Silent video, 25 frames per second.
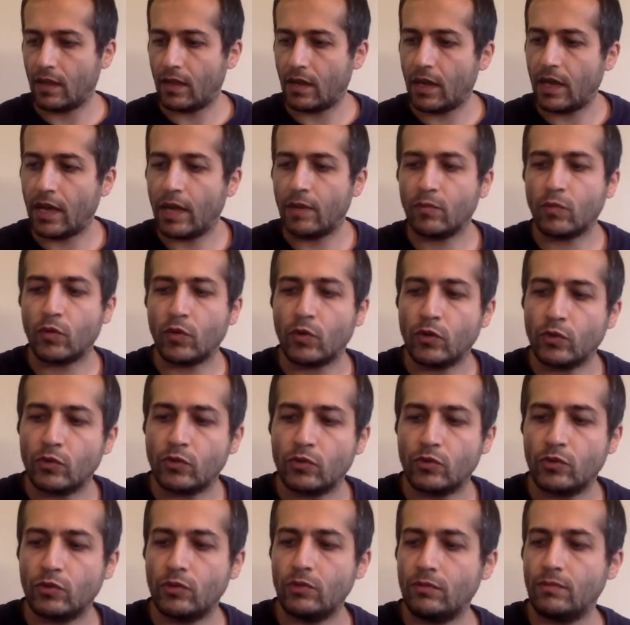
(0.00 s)
I am going
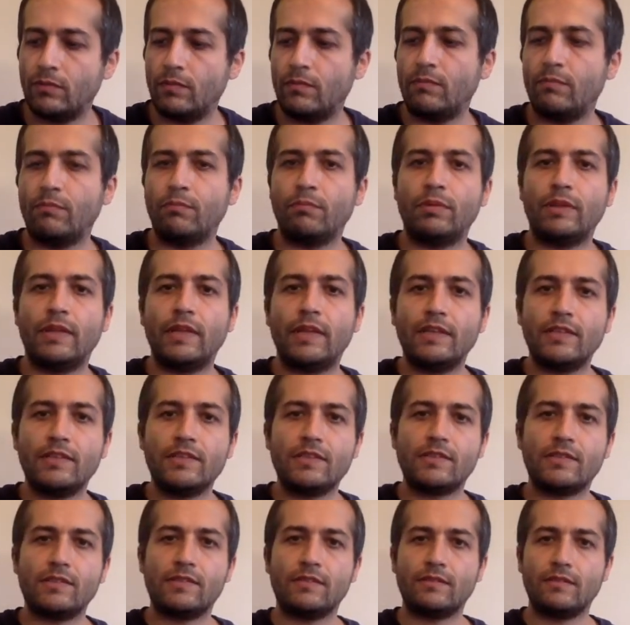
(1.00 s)
to
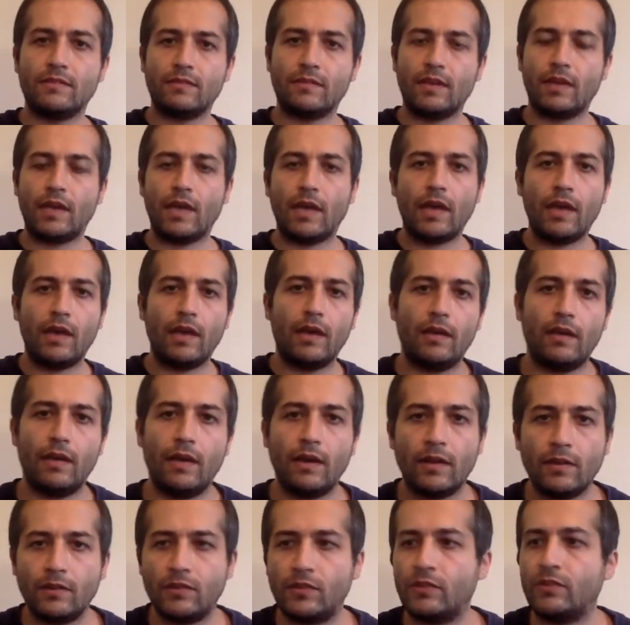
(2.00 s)
place
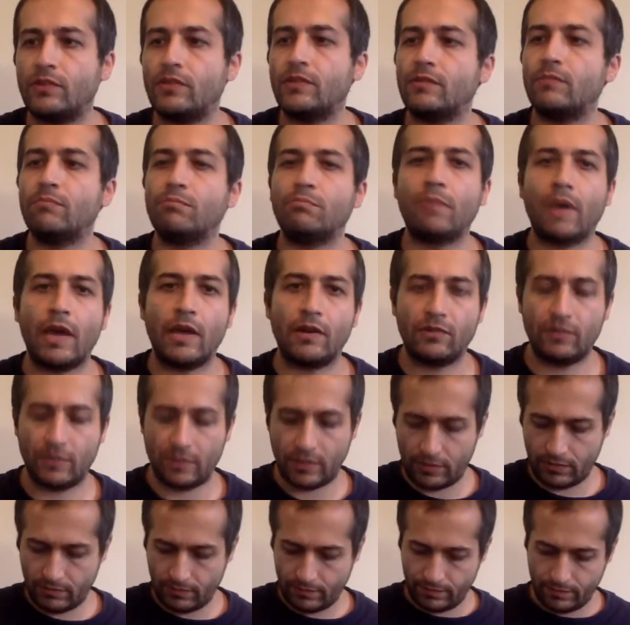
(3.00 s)
another
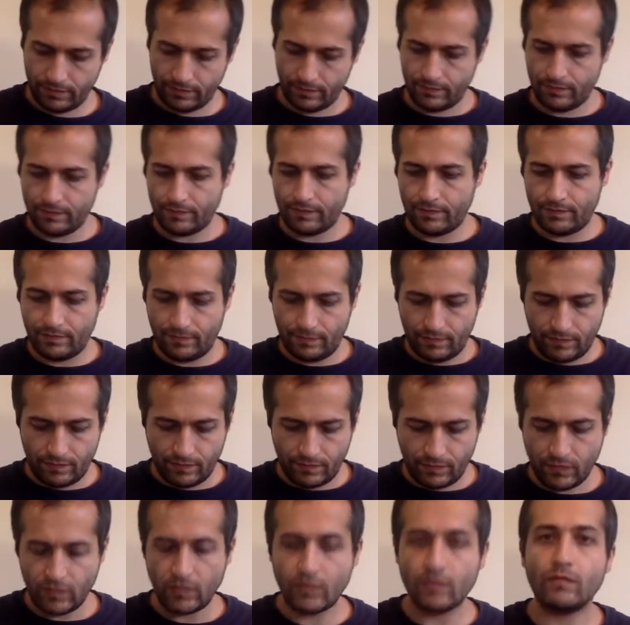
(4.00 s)
battery,
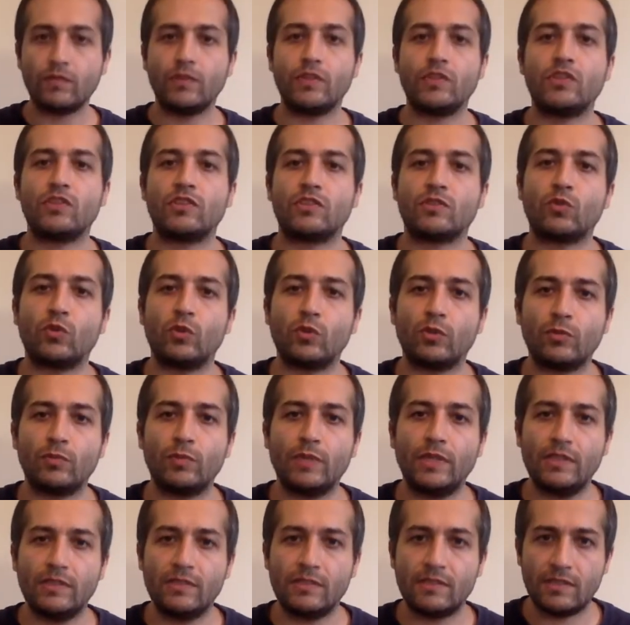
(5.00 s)
which is going to
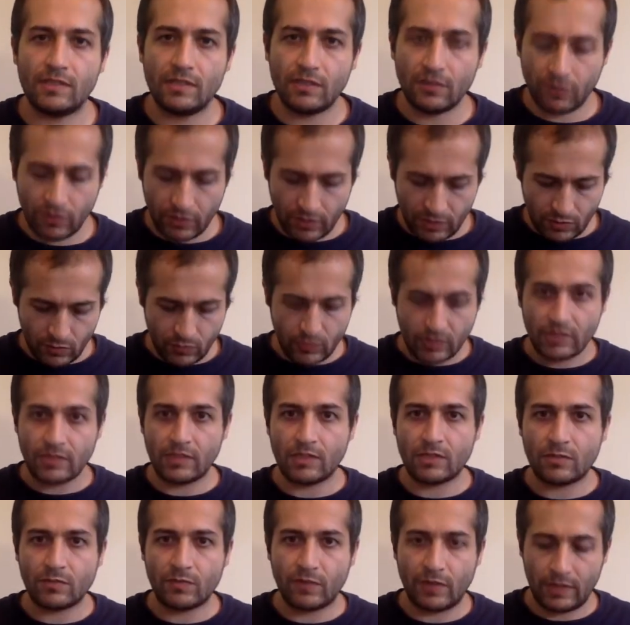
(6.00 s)
be in series with
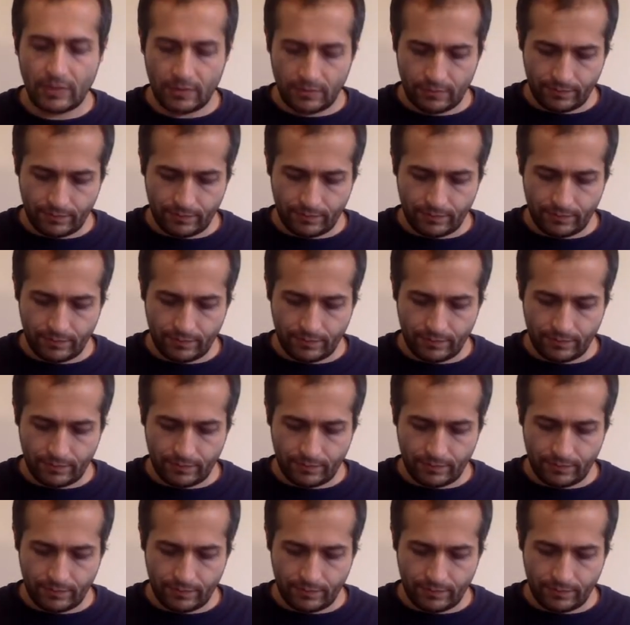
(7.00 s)
this one.